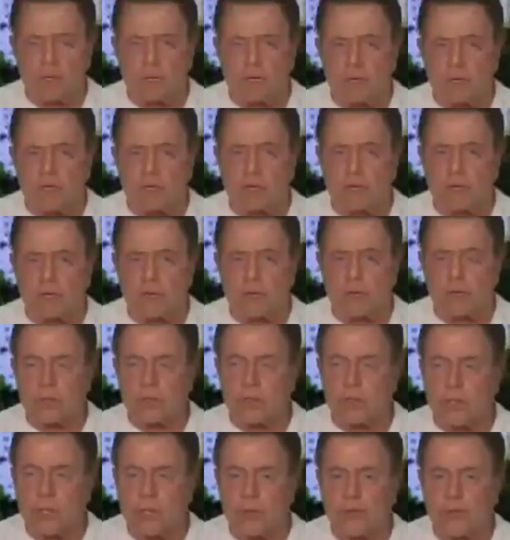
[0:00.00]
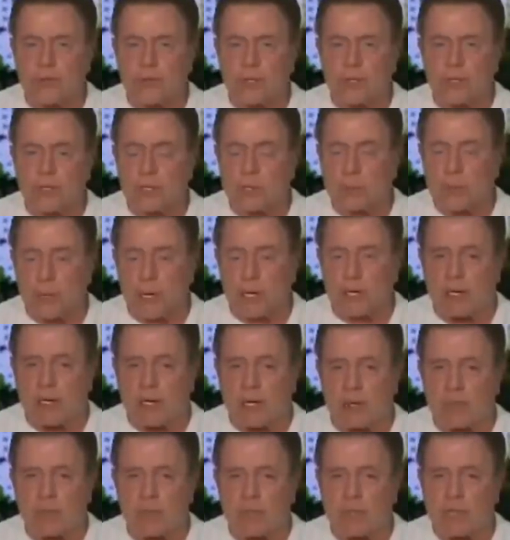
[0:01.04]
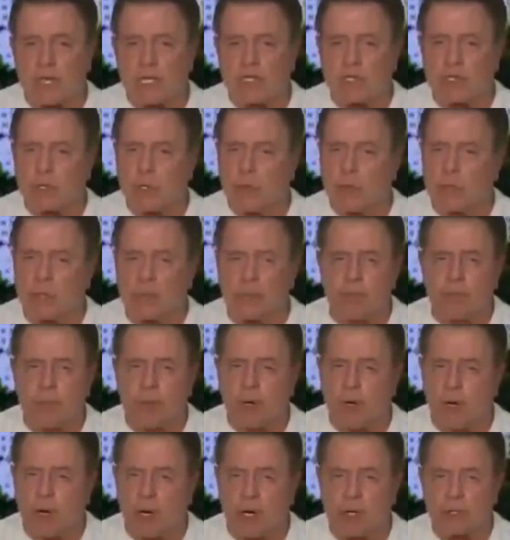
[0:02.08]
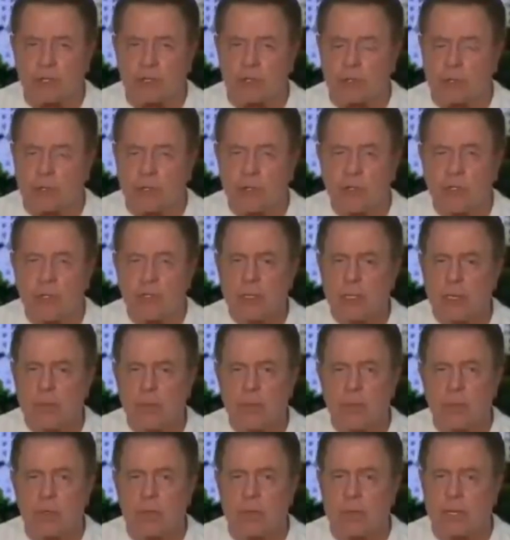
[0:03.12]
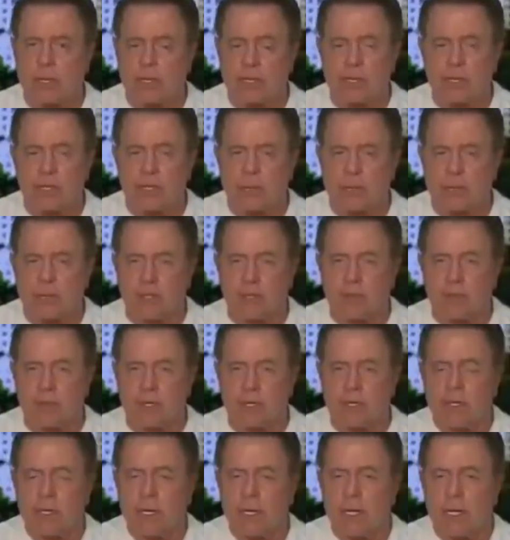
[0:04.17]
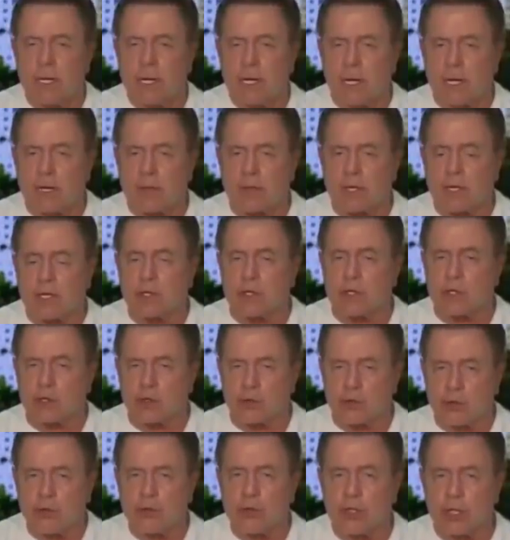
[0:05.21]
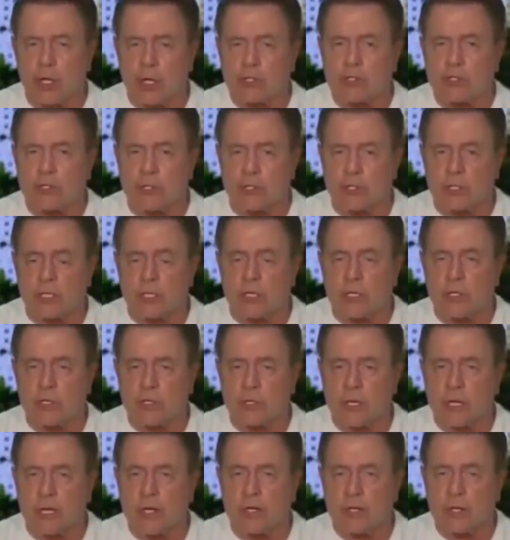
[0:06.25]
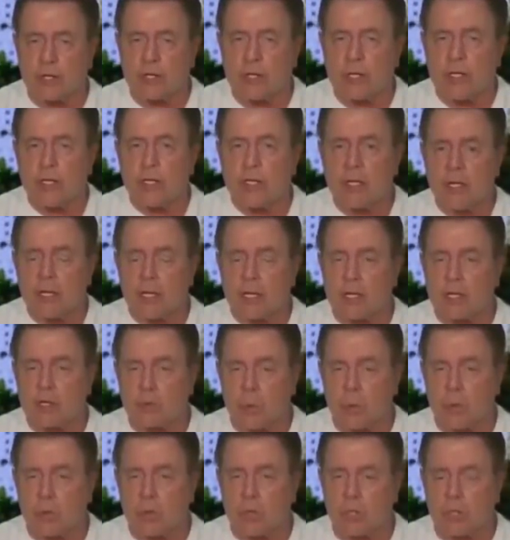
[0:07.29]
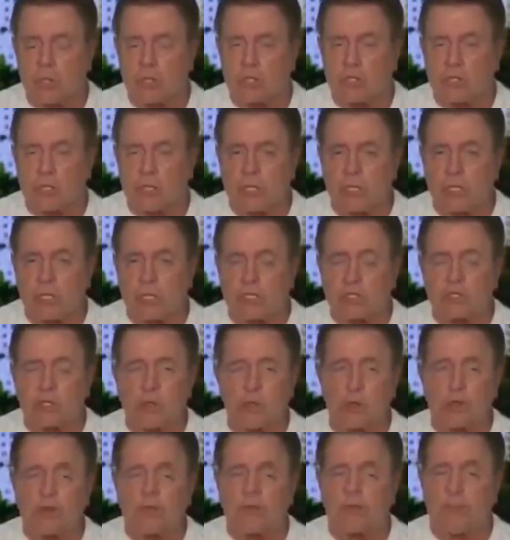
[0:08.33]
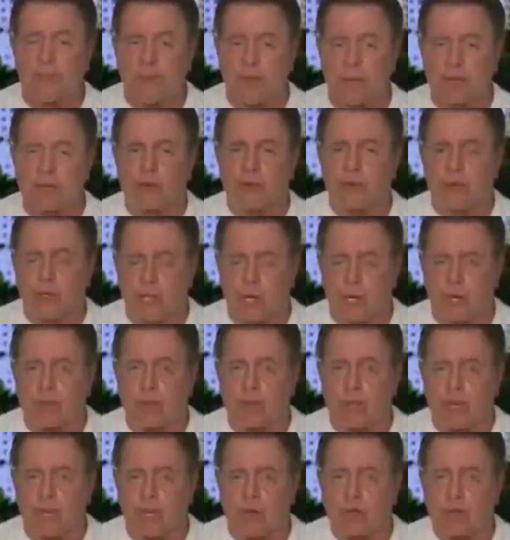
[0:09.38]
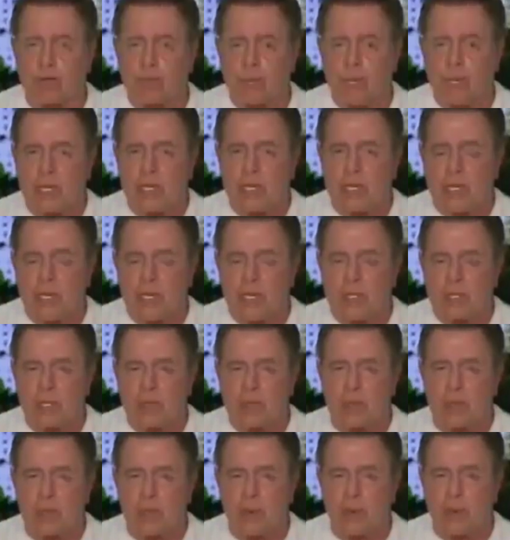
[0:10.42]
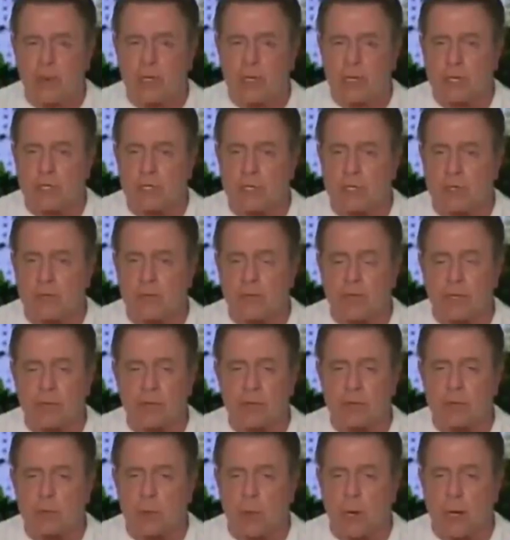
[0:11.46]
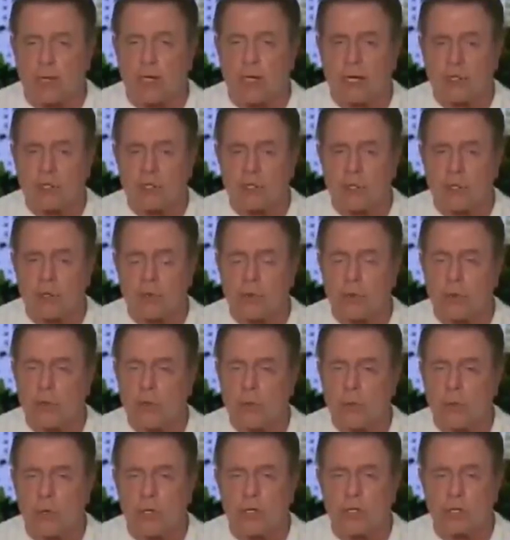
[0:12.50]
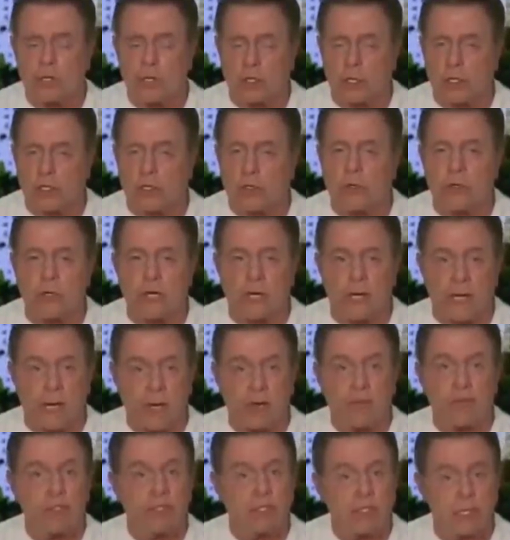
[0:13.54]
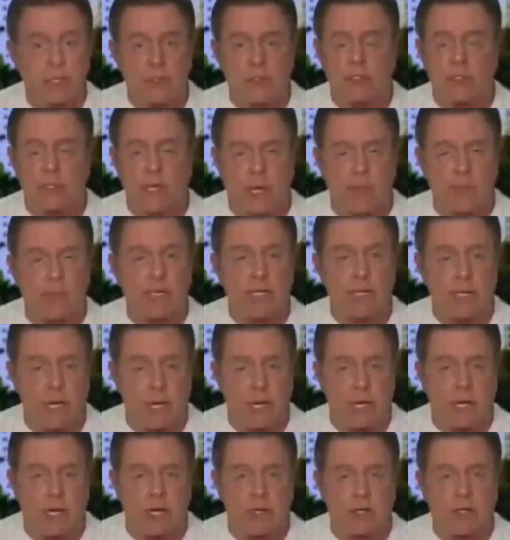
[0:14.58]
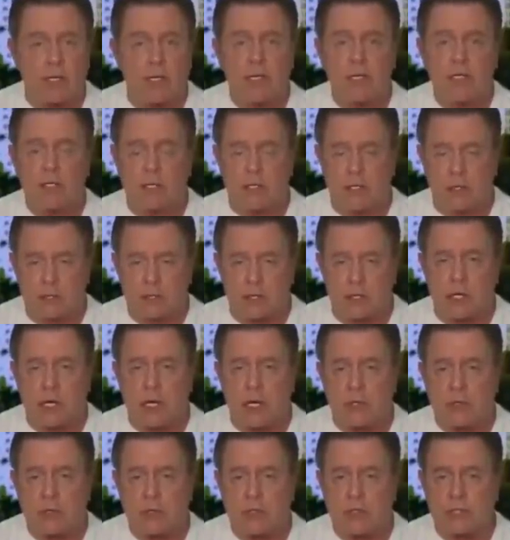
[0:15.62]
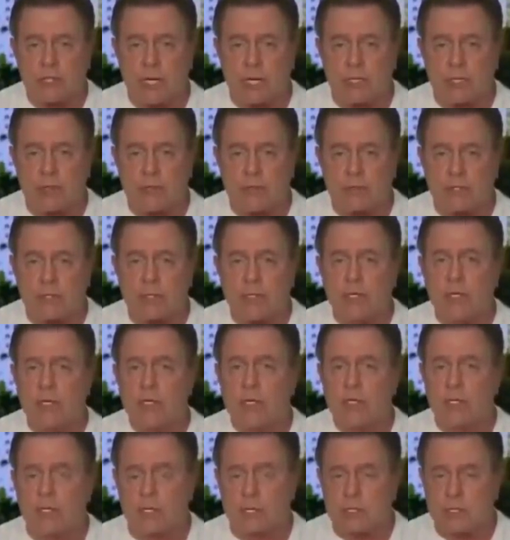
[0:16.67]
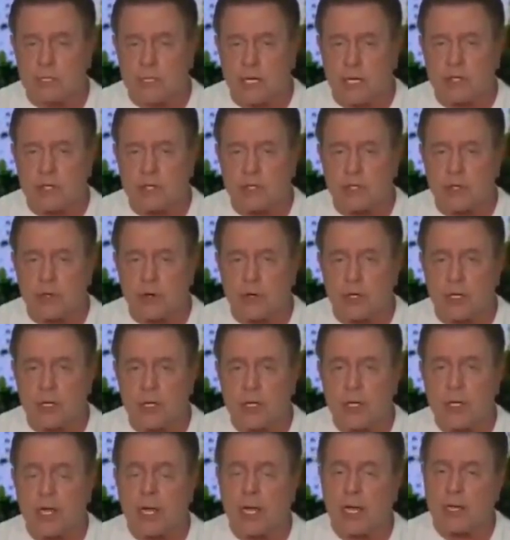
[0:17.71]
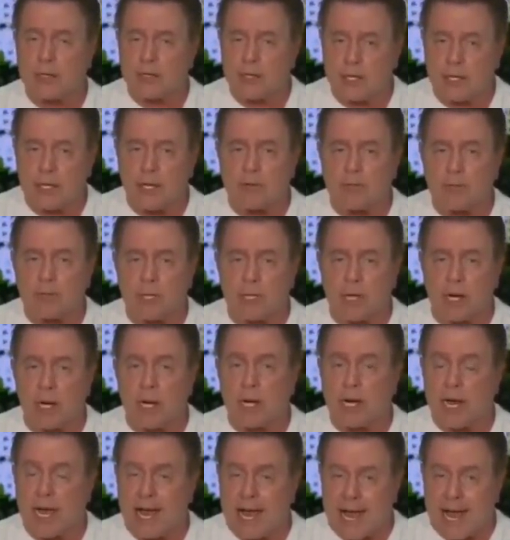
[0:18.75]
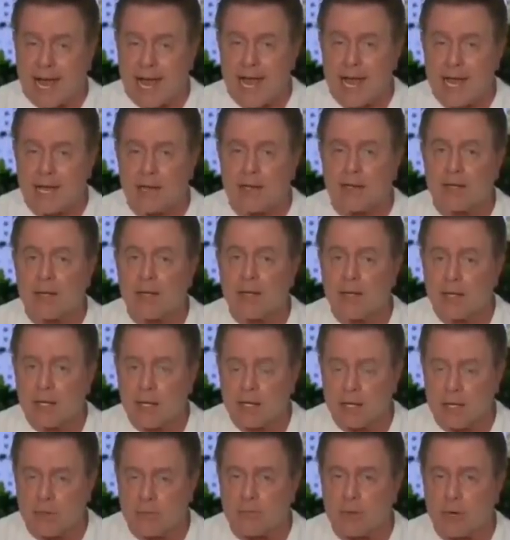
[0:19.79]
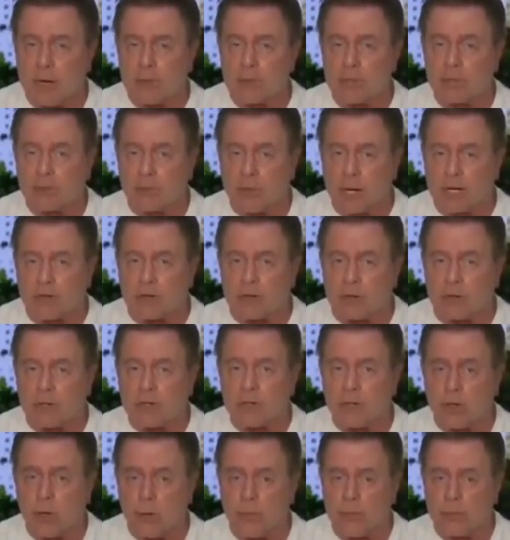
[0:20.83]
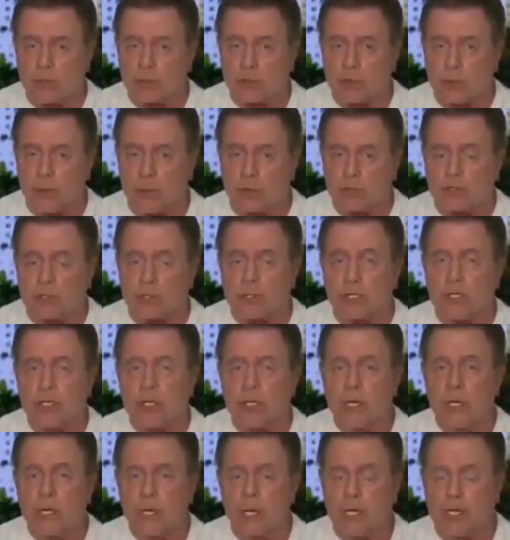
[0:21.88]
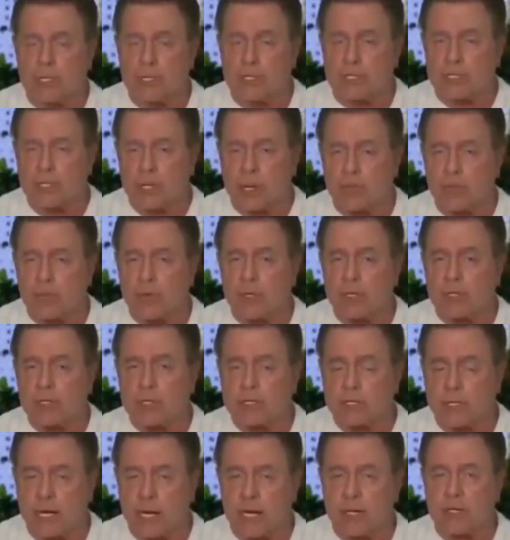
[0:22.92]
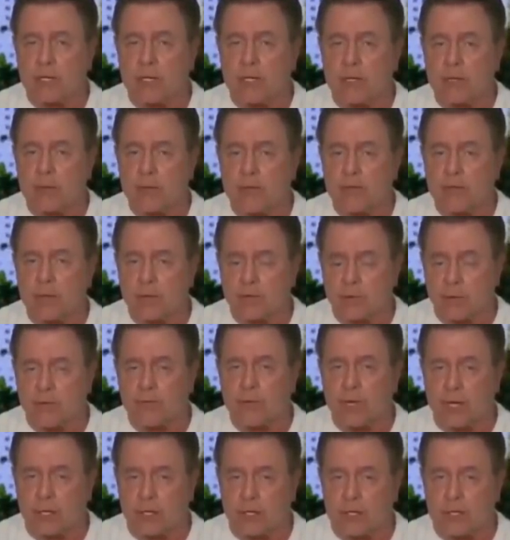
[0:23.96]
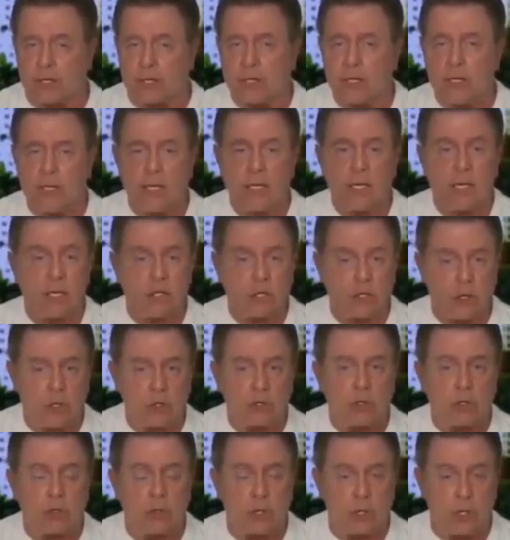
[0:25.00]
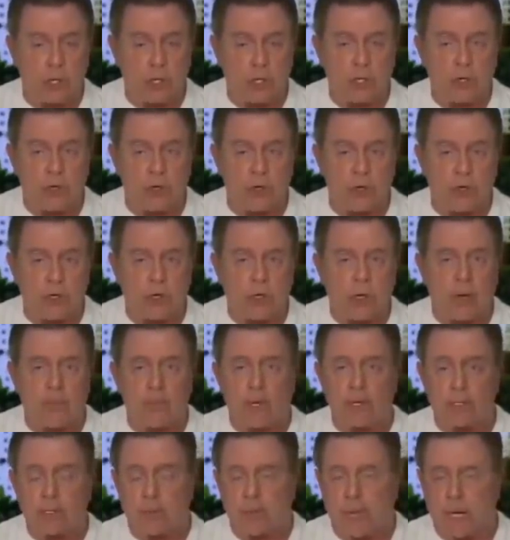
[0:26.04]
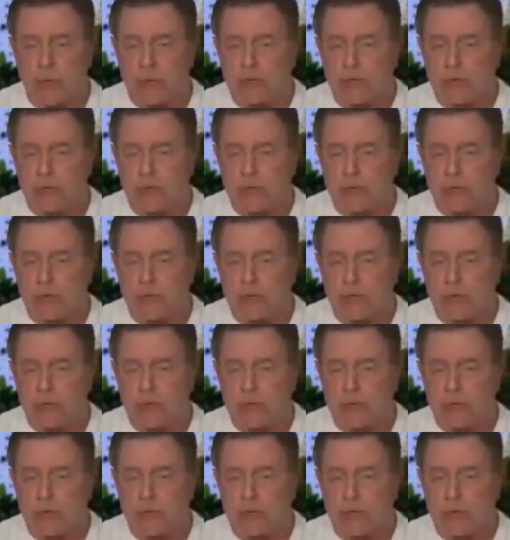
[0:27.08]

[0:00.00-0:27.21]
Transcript: things. First of all, the chief uh, is spot on, but that's only partial. That would only be a little bit of it. I think the true justice here, Dana, is what we're going to see is called the federal nightmare. He's going to be moving into the federal twilight zone where he's going to learn that every single time he lied, to the Chicago detectives, to the state attorney, and to the FBI, and in public record, open source, is a separate standing federal felony. He's also going to learn about the